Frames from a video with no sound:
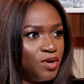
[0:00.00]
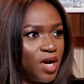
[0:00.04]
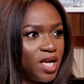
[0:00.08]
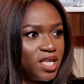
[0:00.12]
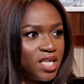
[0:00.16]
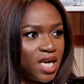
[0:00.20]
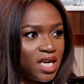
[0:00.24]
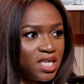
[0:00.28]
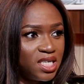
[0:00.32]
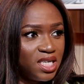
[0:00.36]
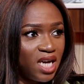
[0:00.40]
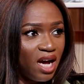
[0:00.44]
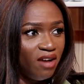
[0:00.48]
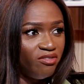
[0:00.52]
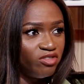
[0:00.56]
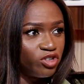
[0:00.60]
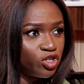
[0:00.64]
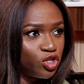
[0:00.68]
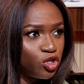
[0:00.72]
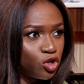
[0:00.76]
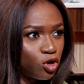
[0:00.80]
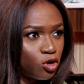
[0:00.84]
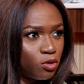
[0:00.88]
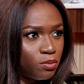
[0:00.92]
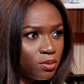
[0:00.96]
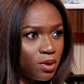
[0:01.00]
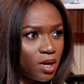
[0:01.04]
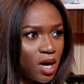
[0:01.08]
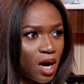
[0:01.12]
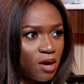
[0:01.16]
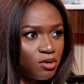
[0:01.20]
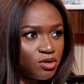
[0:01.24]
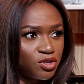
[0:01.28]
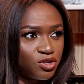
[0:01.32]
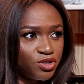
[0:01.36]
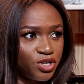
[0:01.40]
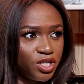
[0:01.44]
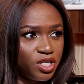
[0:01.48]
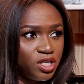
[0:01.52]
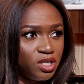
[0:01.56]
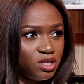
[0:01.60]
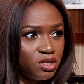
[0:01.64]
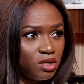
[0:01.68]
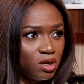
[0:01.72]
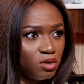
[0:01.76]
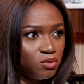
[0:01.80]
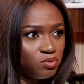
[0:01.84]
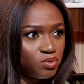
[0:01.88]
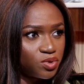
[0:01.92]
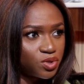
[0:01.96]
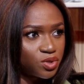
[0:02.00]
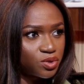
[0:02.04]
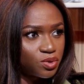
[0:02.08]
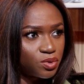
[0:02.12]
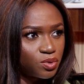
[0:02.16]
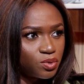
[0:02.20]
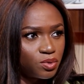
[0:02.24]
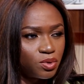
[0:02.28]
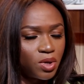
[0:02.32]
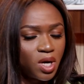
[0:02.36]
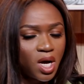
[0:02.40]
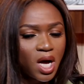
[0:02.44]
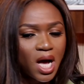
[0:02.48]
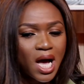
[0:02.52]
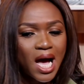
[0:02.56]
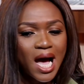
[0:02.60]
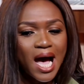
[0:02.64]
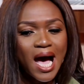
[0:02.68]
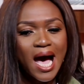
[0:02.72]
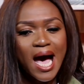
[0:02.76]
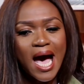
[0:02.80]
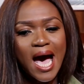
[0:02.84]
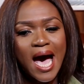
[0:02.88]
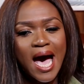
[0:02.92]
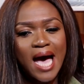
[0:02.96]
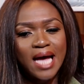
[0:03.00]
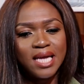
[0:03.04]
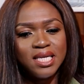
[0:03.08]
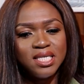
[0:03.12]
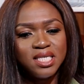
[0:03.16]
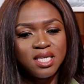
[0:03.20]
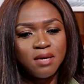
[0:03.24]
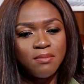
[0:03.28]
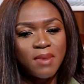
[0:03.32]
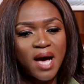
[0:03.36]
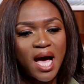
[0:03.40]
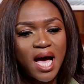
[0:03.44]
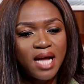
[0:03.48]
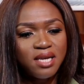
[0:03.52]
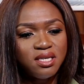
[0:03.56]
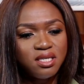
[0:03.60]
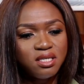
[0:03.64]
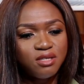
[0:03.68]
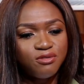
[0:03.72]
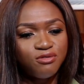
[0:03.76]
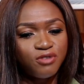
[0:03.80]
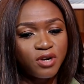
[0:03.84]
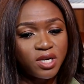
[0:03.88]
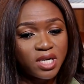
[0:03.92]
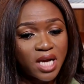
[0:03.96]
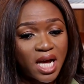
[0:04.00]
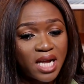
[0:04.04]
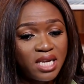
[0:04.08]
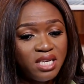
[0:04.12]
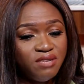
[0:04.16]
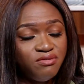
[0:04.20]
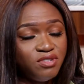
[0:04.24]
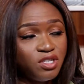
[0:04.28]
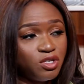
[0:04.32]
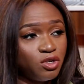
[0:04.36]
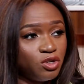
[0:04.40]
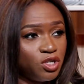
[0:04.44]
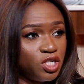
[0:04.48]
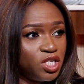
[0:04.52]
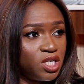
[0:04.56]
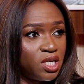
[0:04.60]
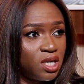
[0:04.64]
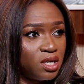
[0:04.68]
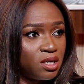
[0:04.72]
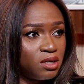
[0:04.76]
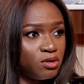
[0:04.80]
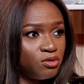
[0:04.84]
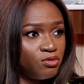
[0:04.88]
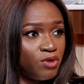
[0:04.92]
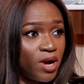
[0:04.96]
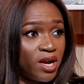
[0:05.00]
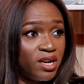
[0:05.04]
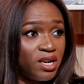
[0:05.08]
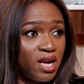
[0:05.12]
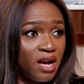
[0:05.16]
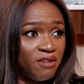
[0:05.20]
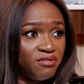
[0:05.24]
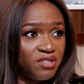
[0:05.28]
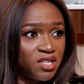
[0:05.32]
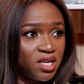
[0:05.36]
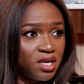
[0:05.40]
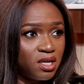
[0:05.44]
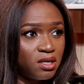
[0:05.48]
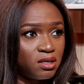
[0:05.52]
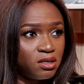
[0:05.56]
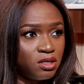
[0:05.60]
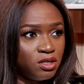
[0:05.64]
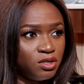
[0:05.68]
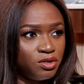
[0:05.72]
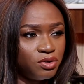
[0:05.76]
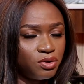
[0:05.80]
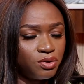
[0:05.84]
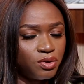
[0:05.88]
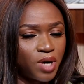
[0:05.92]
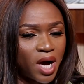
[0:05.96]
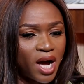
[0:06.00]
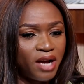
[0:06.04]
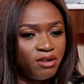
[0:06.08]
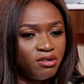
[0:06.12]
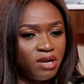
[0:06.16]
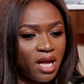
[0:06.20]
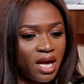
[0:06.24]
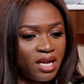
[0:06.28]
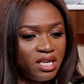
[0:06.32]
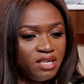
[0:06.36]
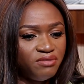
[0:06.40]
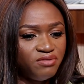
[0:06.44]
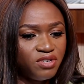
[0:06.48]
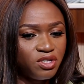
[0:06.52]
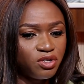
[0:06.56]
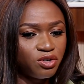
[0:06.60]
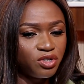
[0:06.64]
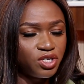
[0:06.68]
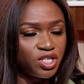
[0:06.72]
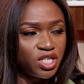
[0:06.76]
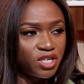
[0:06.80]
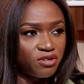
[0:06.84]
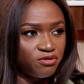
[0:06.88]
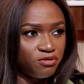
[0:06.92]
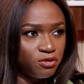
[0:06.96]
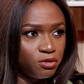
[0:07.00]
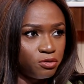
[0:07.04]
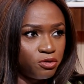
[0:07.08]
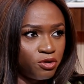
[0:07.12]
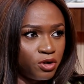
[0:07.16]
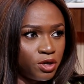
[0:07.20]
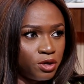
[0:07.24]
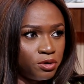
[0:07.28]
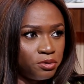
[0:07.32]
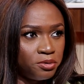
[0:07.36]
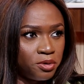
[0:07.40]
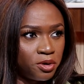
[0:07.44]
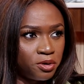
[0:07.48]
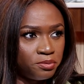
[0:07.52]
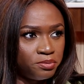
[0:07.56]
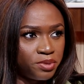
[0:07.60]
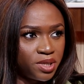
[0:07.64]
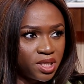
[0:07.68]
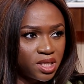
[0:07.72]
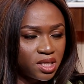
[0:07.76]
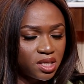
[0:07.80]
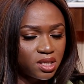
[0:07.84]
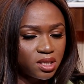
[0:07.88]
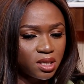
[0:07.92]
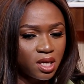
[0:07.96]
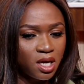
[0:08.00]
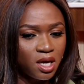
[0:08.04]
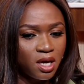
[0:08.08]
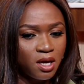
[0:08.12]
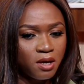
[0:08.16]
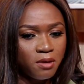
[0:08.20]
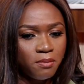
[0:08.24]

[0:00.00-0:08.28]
You know, I didn't have a job. I was already done with school. And I had this friend. I lived in Onitsha right after, you know, I lived in Onitsha for a bit.